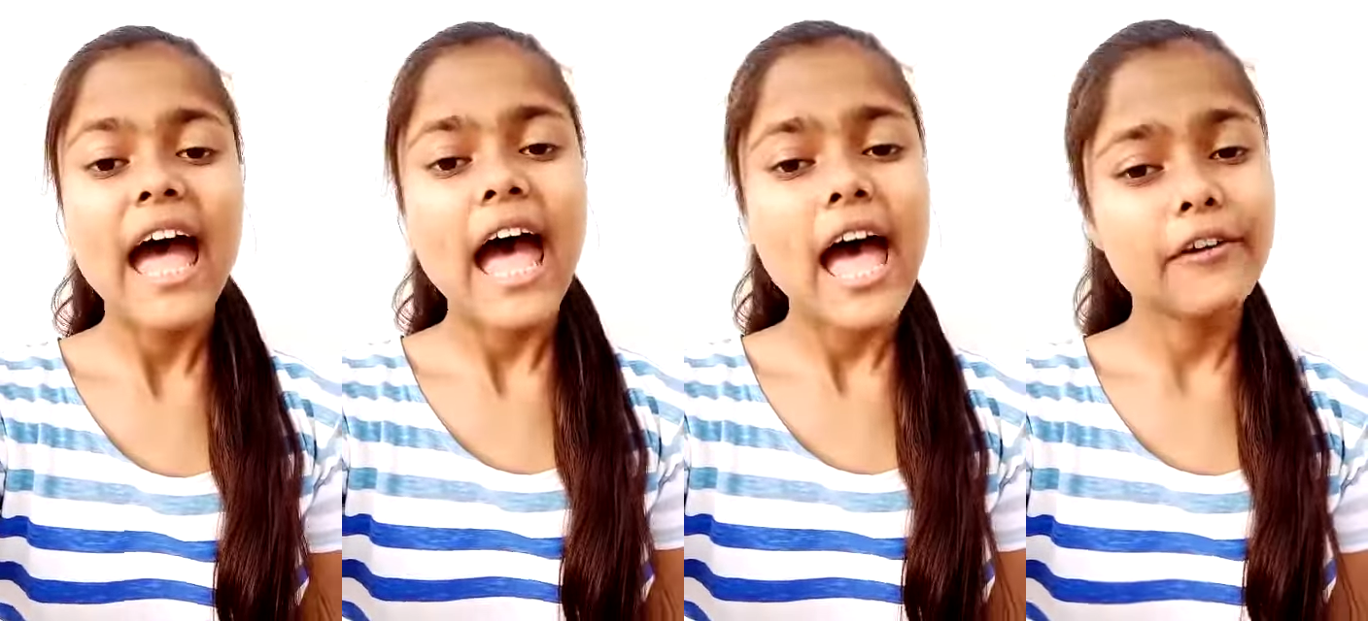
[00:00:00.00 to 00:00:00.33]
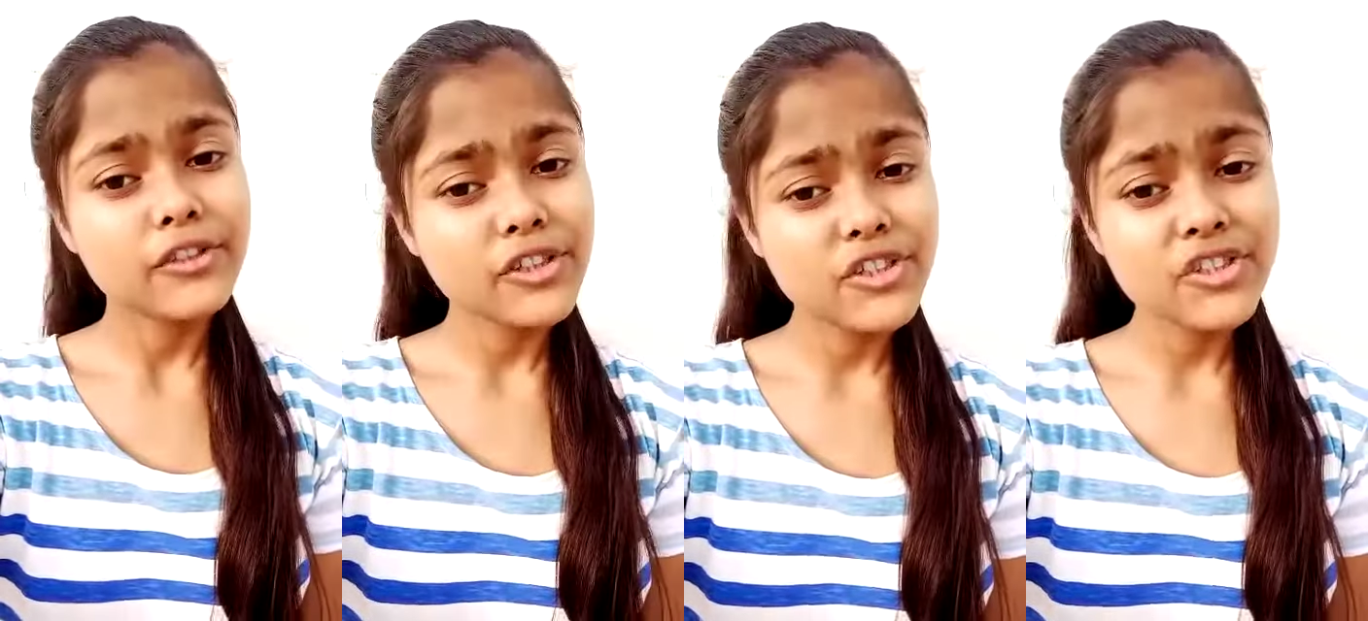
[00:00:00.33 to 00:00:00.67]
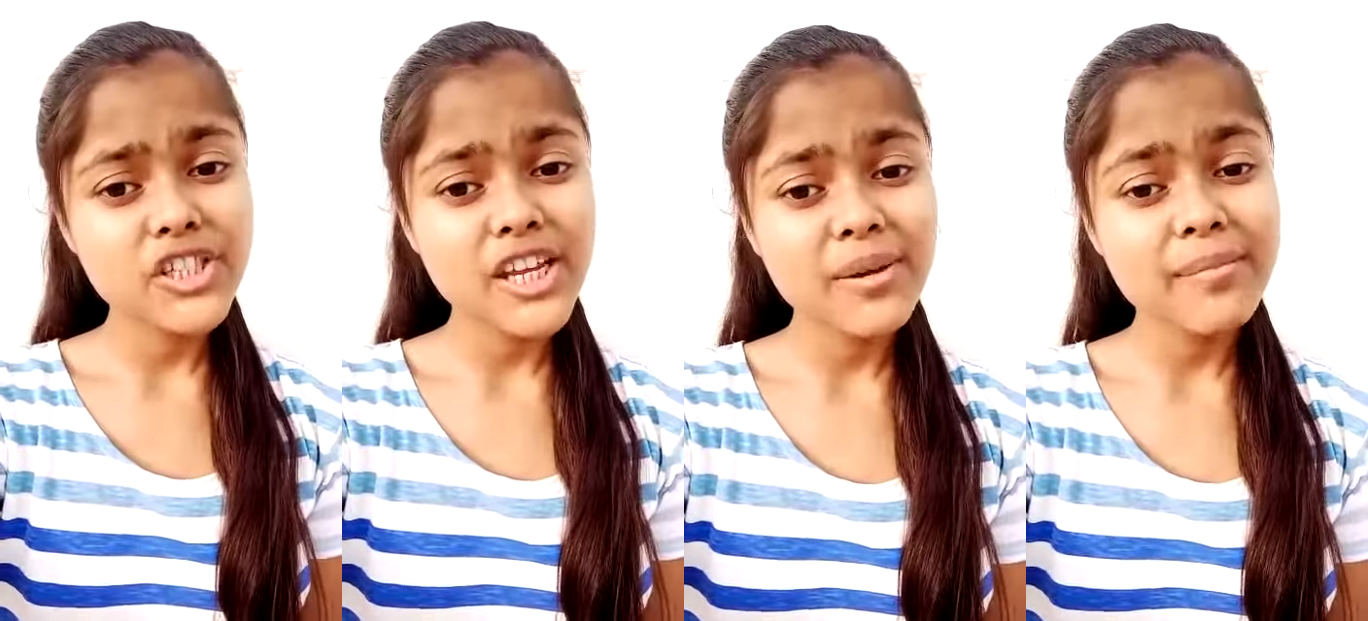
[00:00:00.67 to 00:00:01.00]
I want to
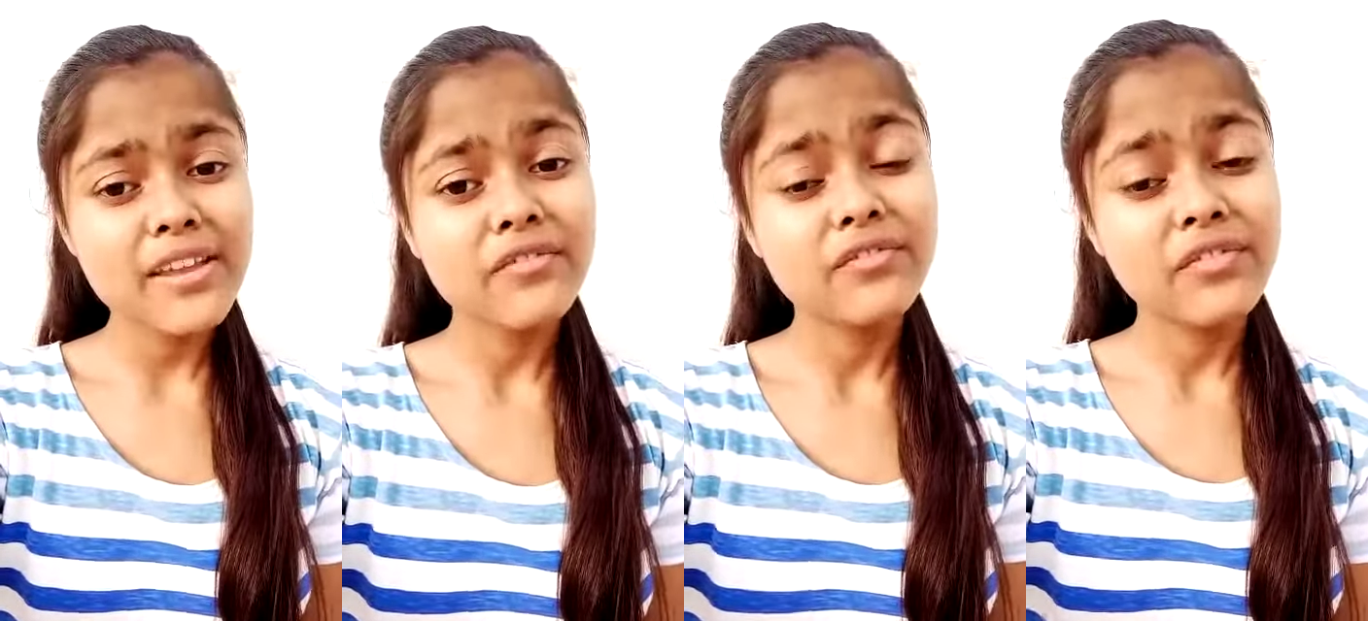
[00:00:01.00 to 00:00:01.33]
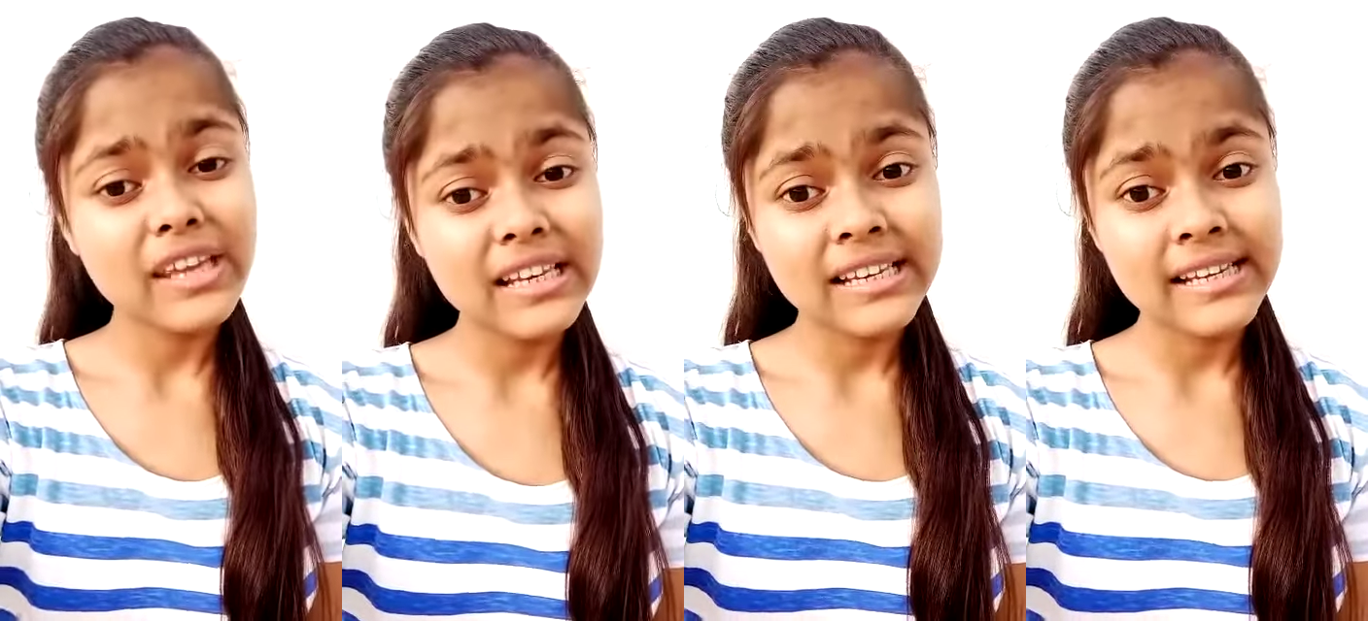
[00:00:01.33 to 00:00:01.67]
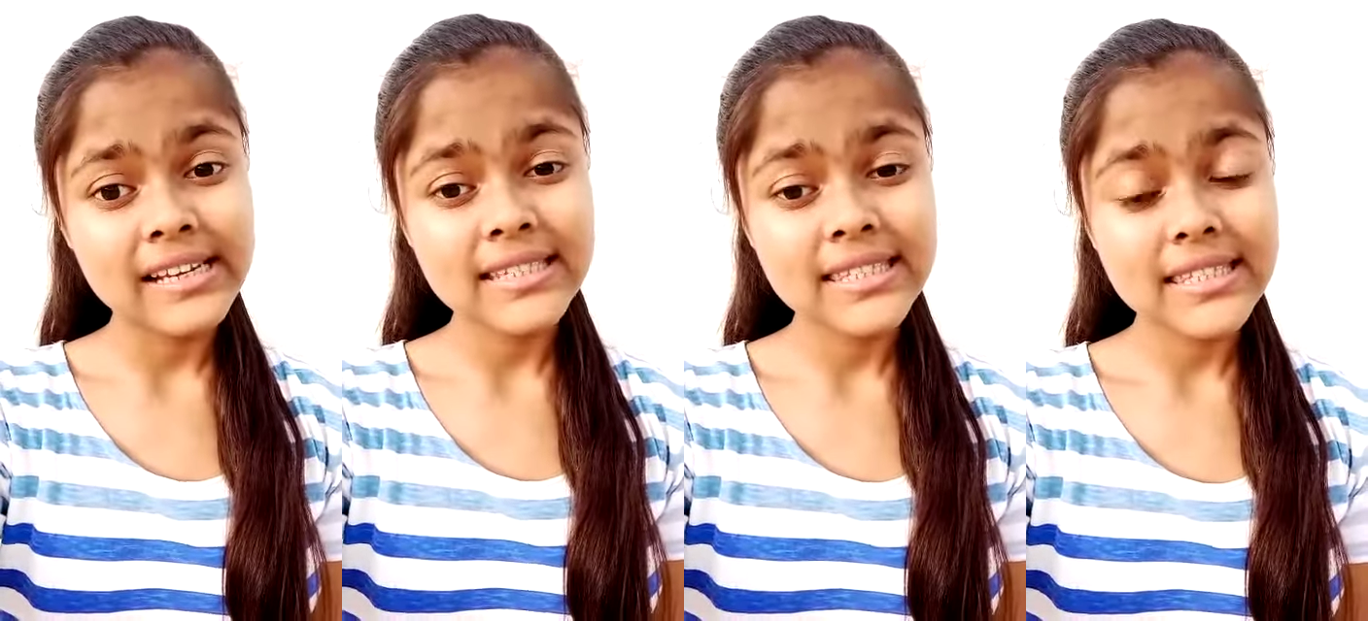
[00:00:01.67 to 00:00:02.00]
share my
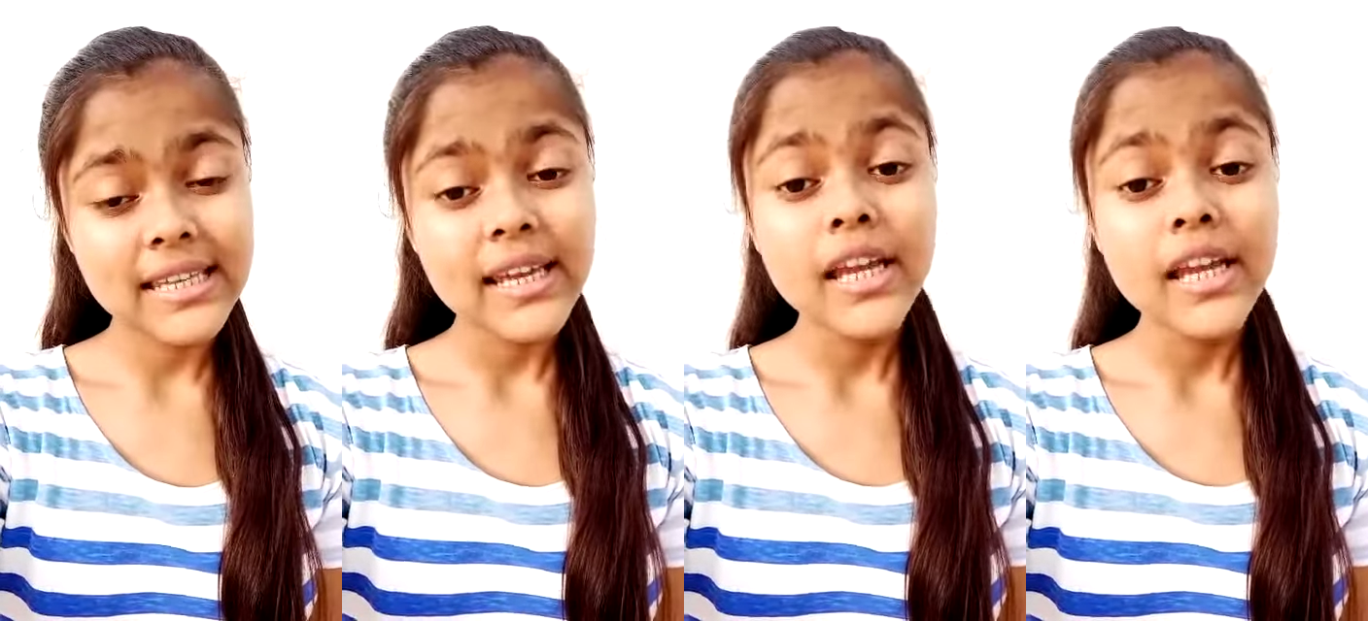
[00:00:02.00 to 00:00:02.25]
feelings